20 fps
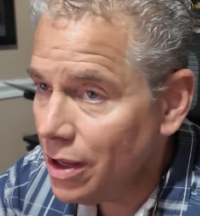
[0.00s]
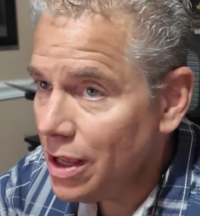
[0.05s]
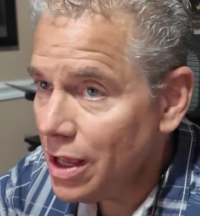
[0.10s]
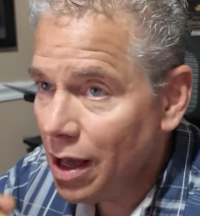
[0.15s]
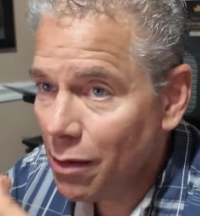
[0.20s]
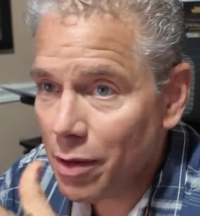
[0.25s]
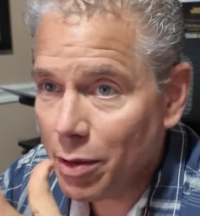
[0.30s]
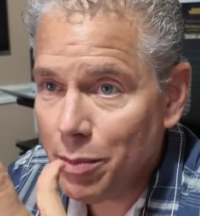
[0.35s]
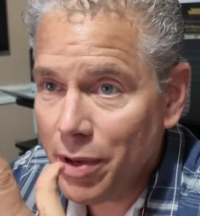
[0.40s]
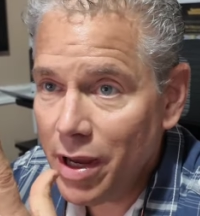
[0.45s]

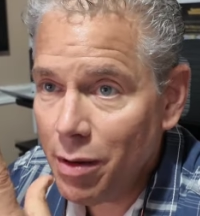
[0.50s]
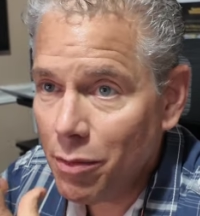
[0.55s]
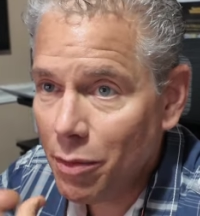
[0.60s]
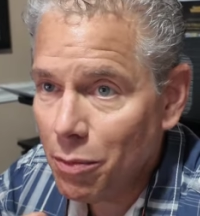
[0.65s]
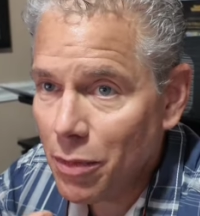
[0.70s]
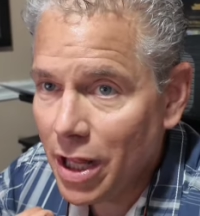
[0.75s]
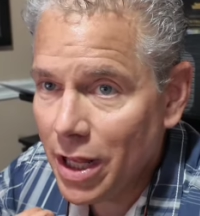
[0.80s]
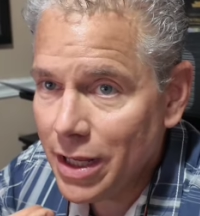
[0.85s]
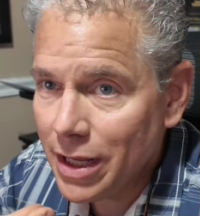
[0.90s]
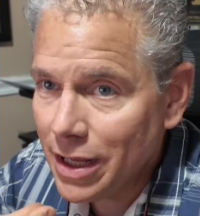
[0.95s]
I'm like,
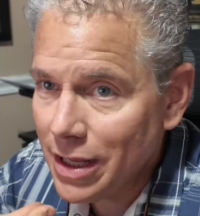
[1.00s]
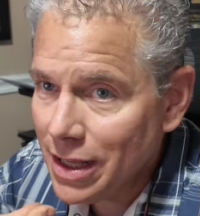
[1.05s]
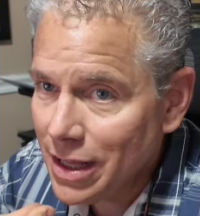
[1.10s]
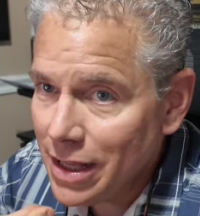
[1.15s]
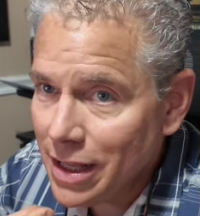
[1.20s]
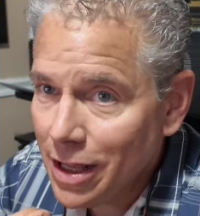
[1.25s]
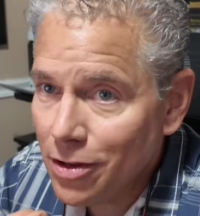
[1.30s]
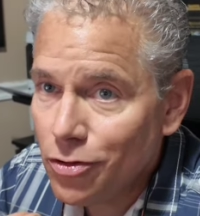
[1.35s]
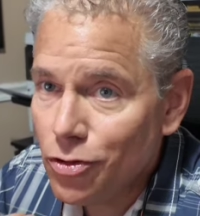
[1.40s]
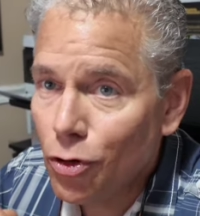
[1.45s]
man,
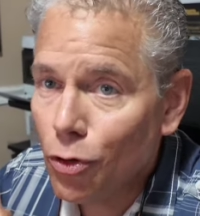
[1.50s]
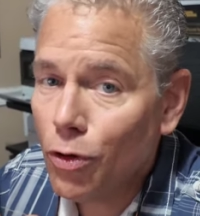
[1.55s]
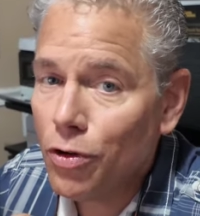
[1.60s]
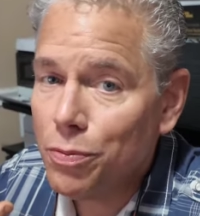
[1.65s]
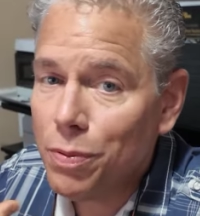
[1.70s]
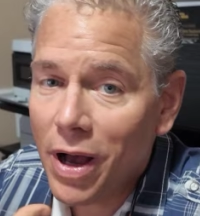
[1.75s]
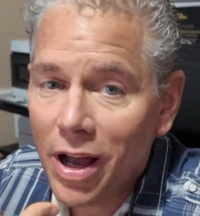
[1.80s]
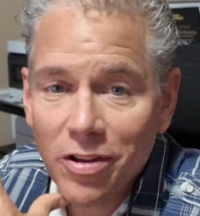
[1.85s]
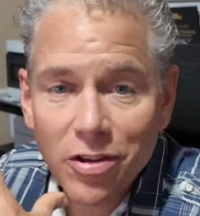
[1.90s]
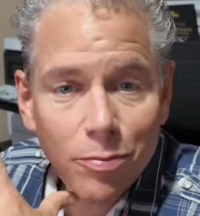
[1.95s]
it's your
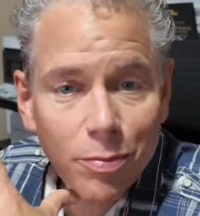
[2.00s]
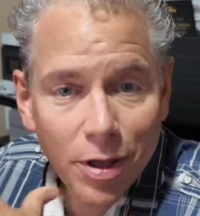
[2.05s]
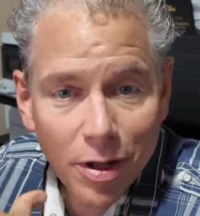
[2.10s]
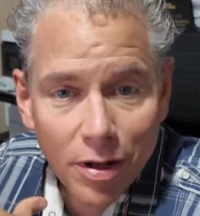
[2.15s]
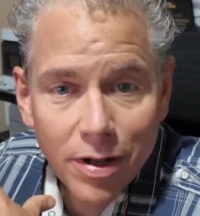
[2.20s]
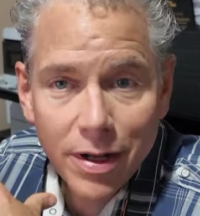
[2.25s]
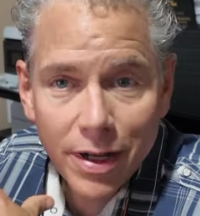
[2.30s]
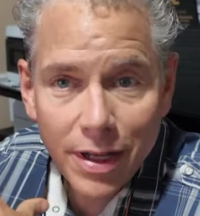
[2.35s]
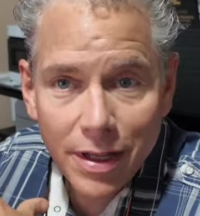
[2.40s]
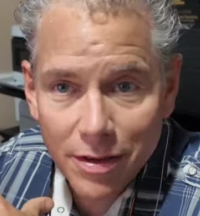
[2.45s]

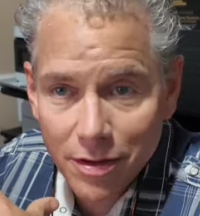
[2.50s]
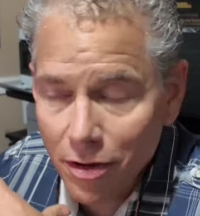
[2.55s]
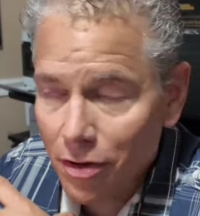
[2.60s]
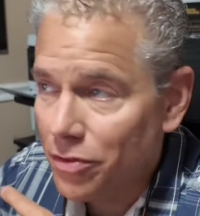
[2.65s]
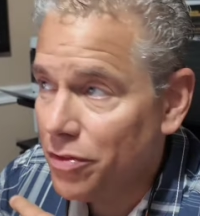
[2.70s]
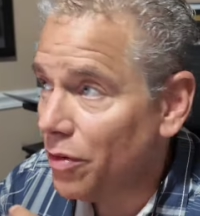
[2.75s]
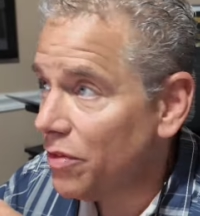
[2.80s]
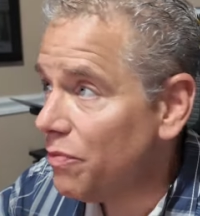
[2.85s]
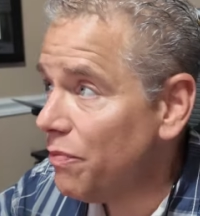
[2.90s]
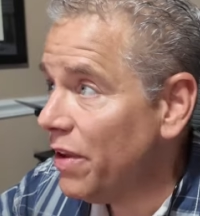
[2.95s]
responsibility
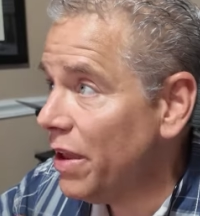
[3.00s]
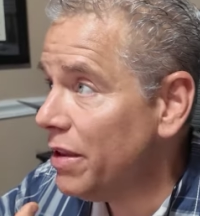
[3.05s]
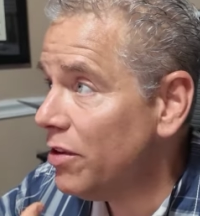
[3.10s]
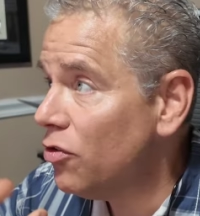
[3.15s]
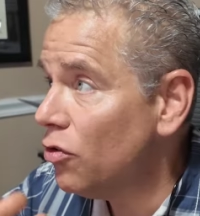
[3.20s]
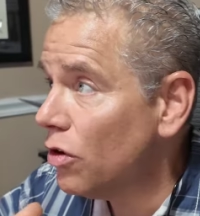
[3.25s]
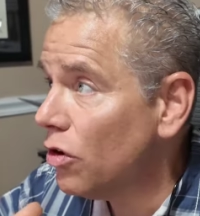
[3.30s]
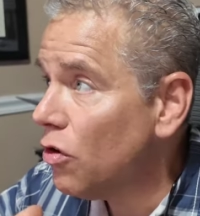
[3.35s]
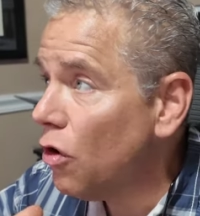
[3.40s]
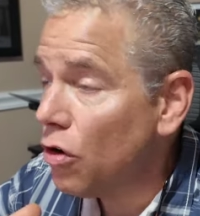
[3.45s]
to make
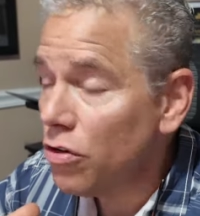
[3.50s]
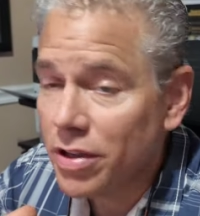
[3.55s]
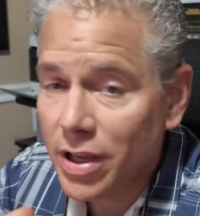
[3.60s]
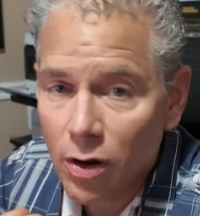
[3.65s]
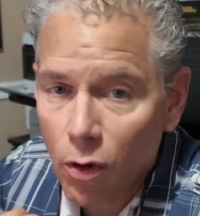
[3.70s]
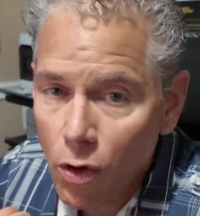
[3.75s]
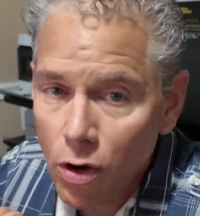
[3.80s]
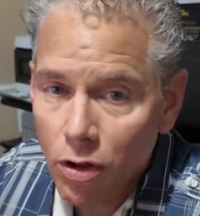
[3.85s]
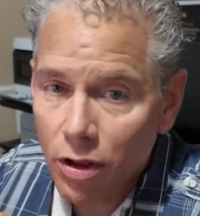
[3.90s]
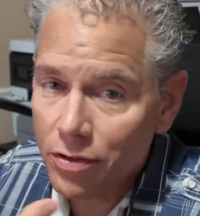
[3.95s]
sure the car's got
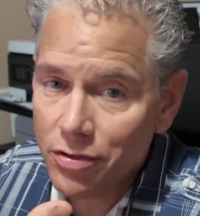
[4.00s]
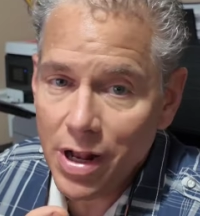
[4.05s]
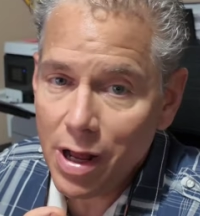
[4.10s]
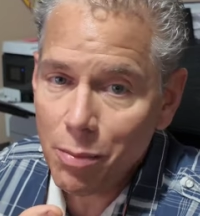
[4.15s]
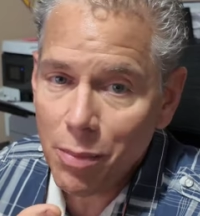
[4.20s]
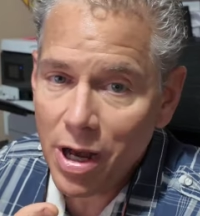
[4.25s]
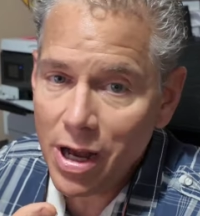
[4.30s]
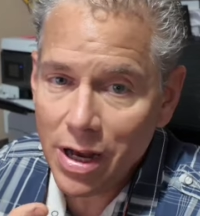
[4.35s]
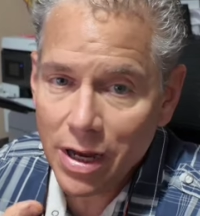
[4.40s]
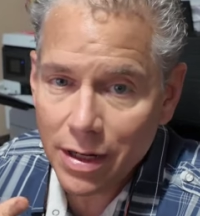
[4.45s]
oil. It's
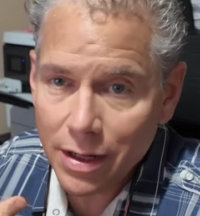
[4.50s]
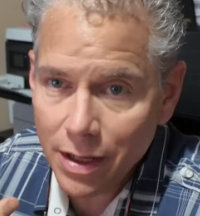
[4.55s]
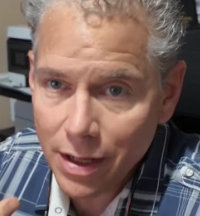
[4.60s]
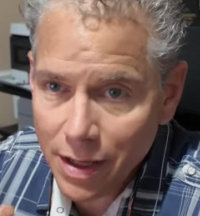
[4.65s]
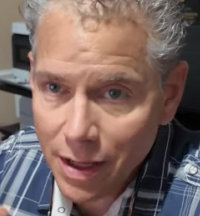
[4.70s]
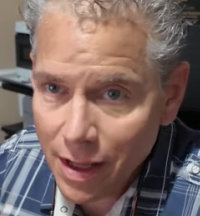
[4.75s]
not mine.